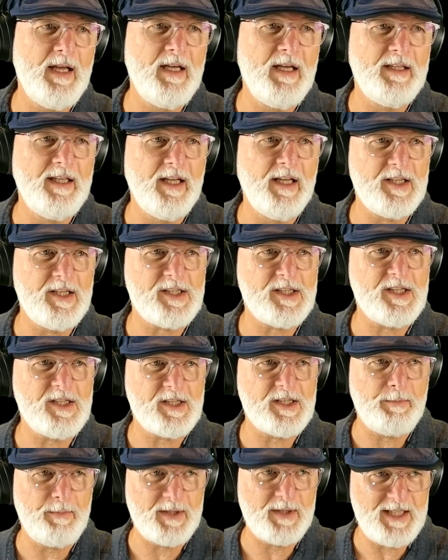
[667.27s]
Now this is the
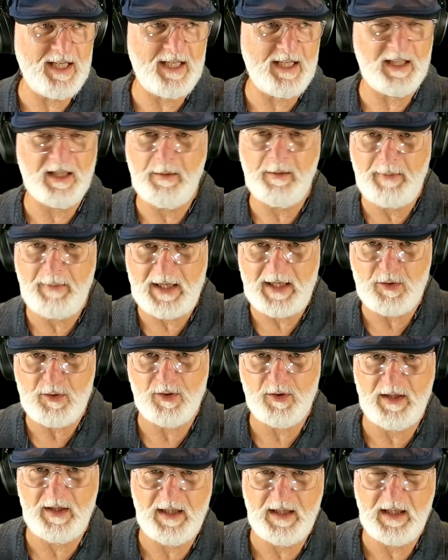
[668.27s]
particular
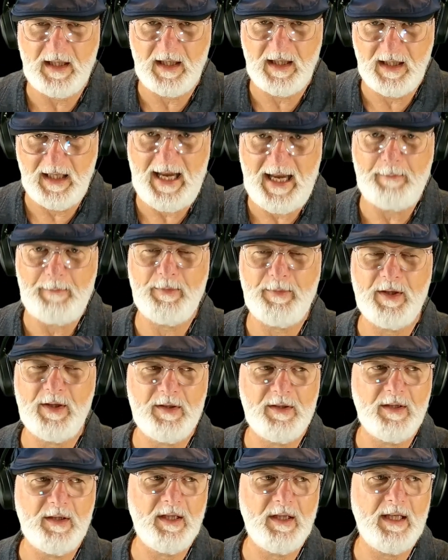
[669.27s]
battery clamp
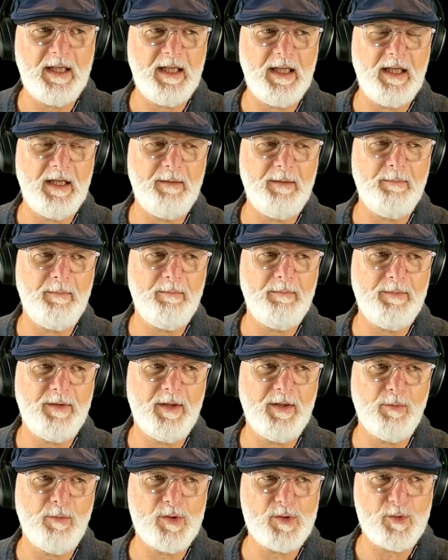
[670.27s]

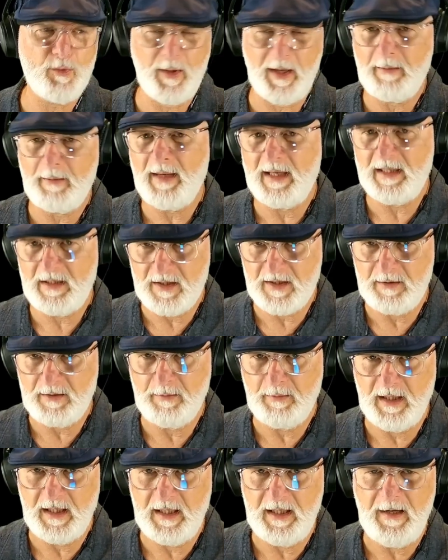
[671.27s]
that was recommended to
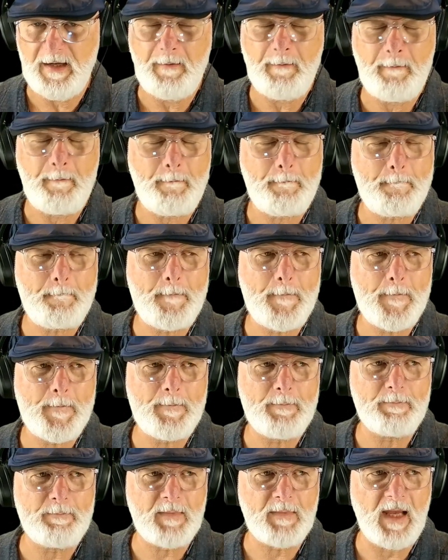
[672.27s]
me.
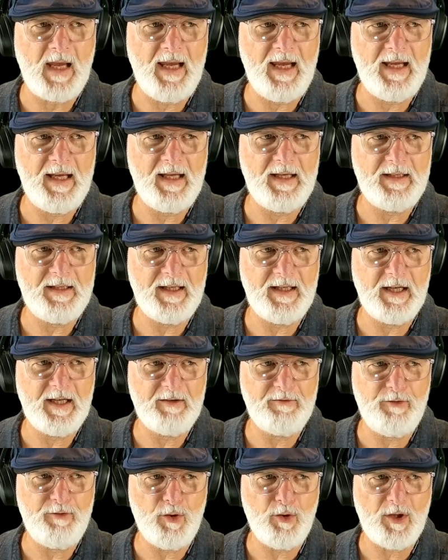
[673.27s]
And
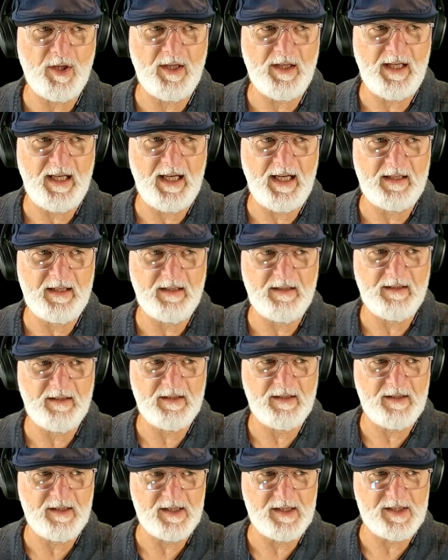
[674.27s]
if you can get
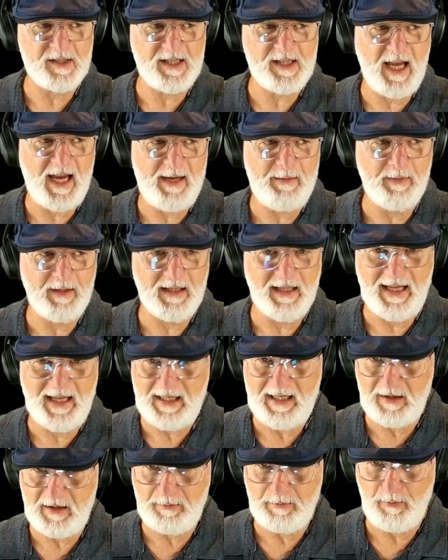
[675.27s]
the same
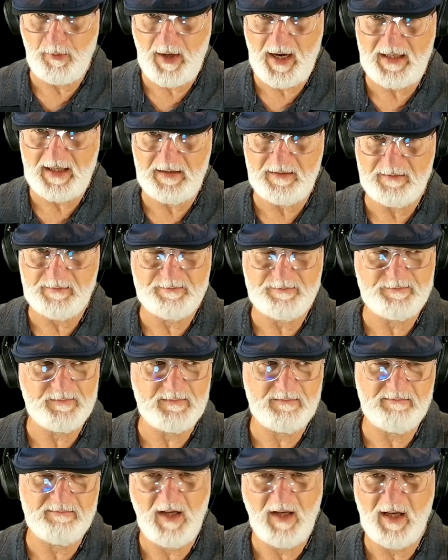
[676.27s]
length bracket,
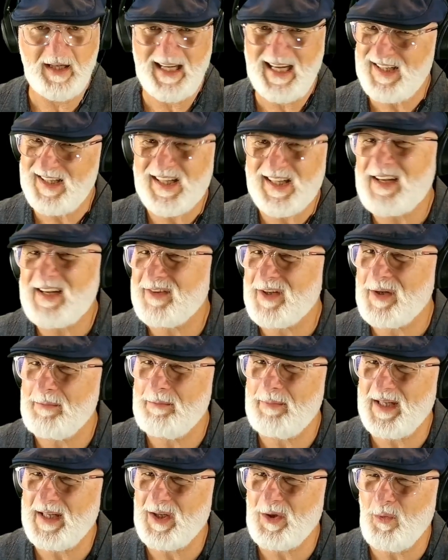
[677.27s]
I guess even a
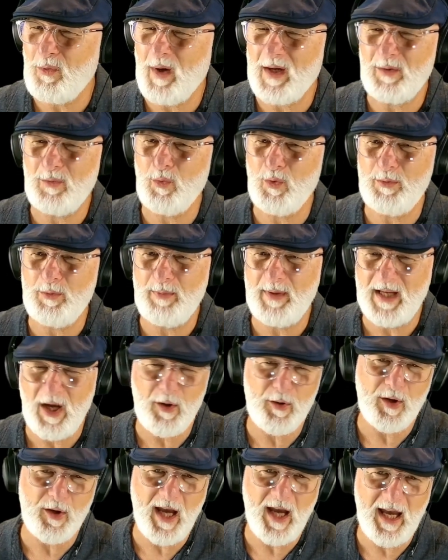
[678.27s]
bigger one would be
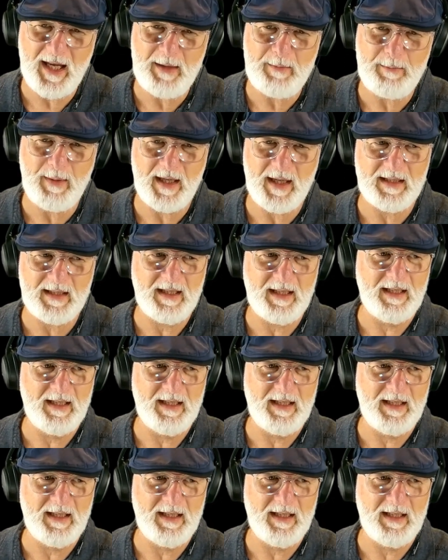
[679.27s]
okay, but